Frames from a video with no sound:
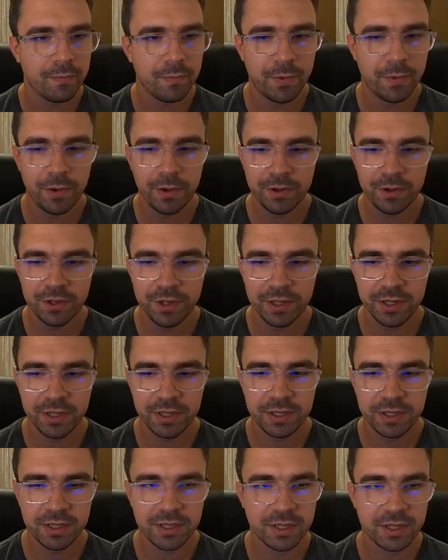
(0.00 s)

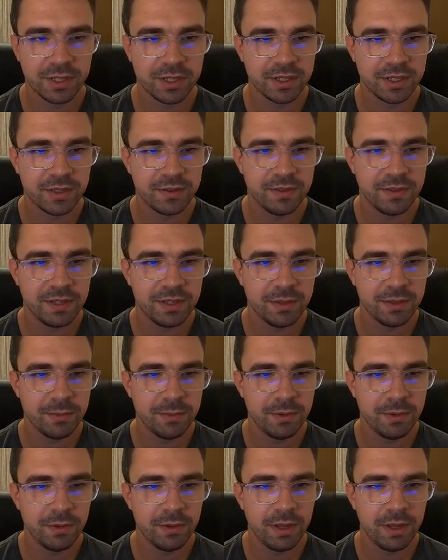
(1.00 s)
projects is
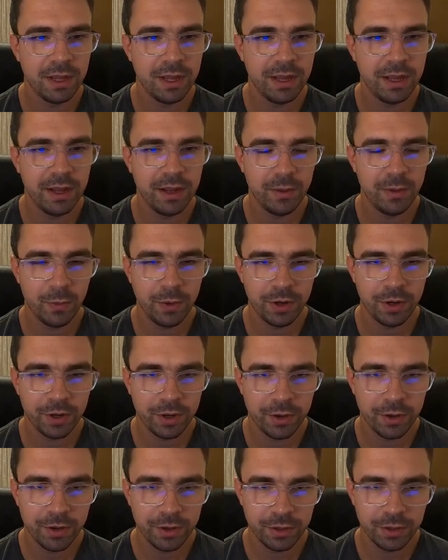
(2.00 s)
visible, and we are
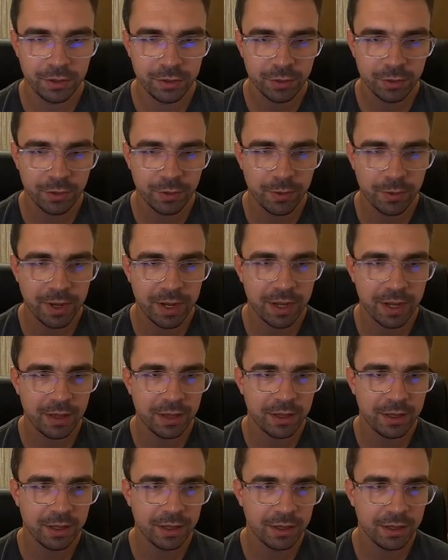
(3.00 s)
going to
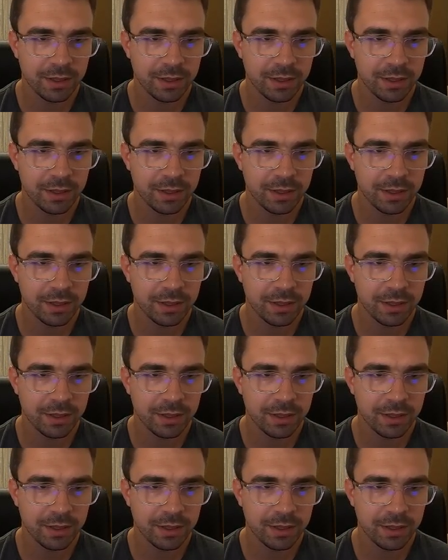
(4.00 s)
create